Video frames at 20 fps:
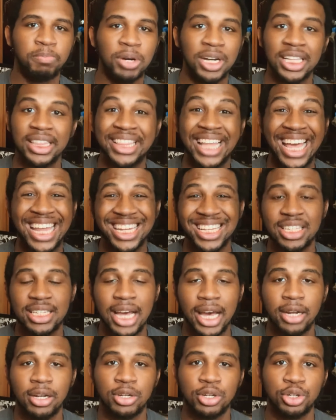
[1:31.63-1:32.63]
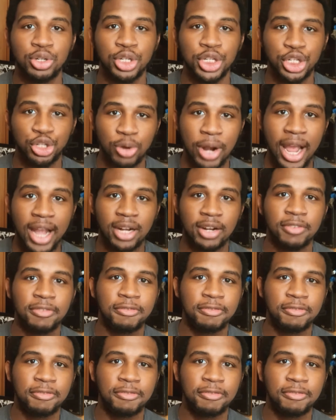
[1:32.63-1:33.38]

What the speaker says: but that does not detract